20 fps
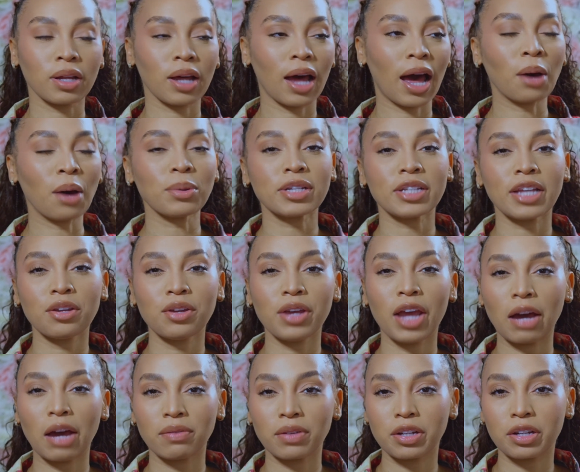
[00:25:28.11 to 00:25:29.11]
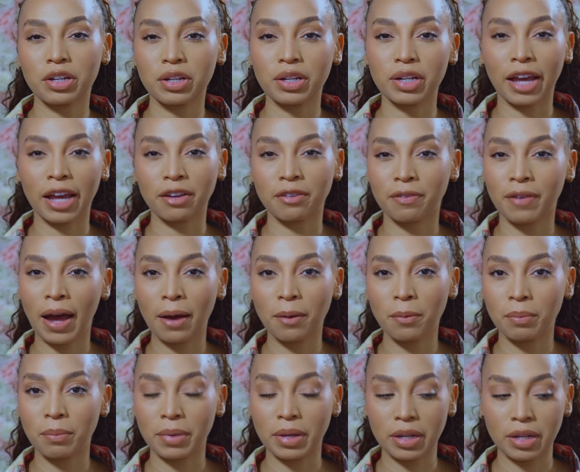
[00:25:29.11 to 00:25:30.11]
I would say you have a good like
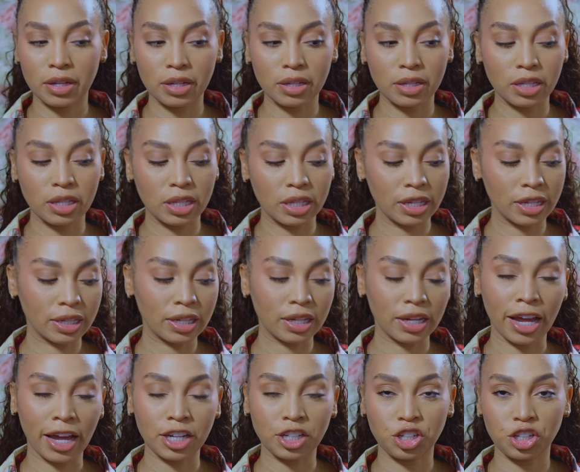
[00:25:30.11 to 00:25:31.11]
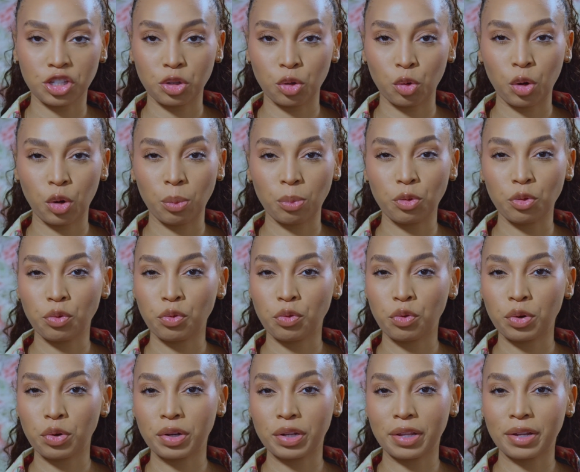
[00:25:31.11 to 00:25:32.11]
5 minutes to get the lashes on
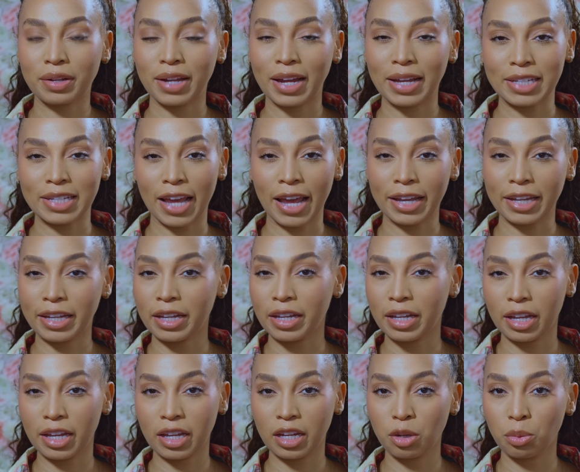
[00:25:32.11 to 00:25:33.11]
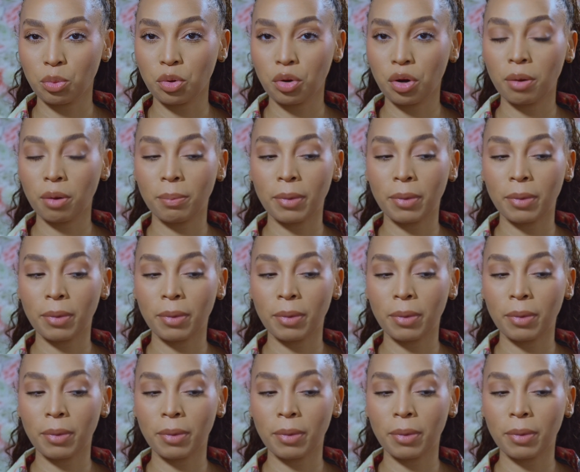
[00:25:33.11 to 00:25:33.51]
before they're not tacky anymore.